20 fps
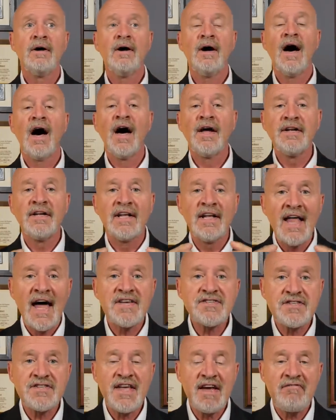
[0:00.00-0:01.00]

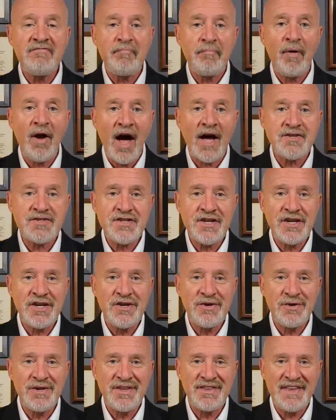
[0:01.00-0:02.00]
unless they've
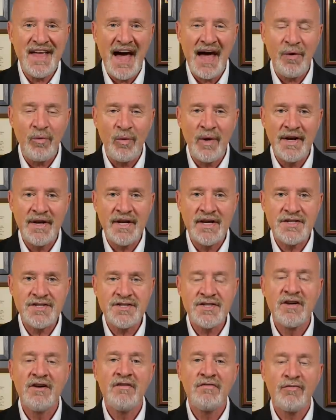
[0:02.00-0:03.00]
prosecuted that
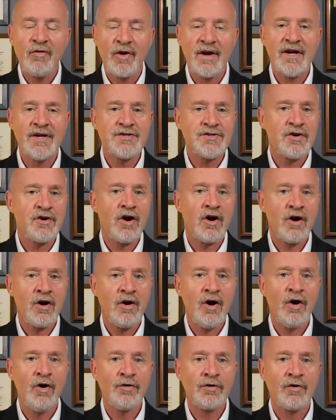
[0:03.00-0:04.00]
witness for his or
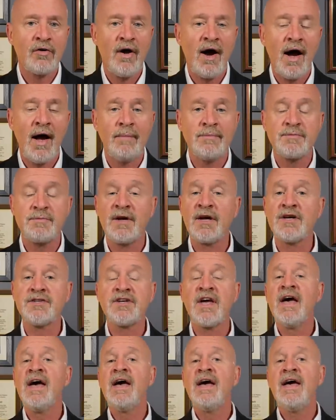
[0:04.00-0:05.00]
her own crimes. Because
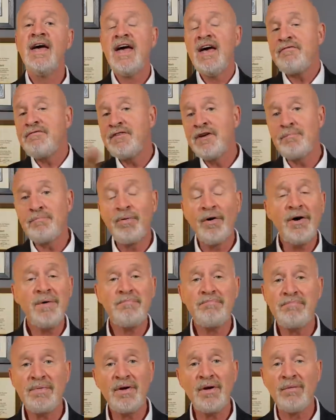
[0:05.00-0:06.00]
if you
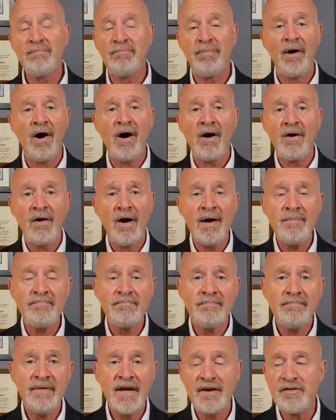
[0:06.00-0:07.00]
put Bill Barr up
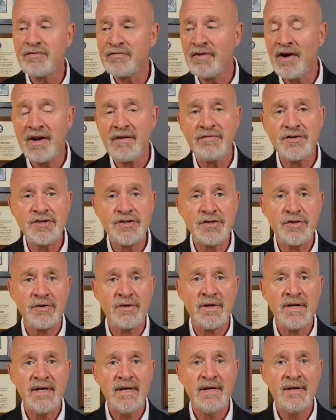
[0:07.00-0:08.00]
in front of a
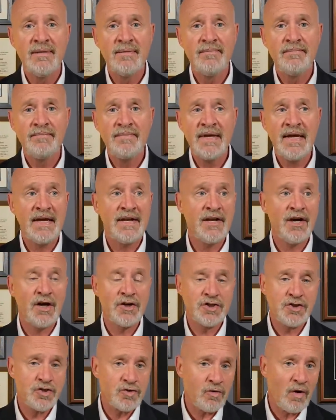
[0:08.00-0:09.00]
jury in a
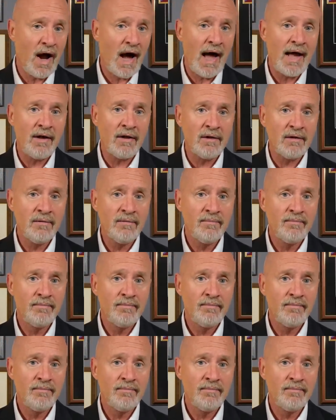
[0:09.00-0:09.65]
trial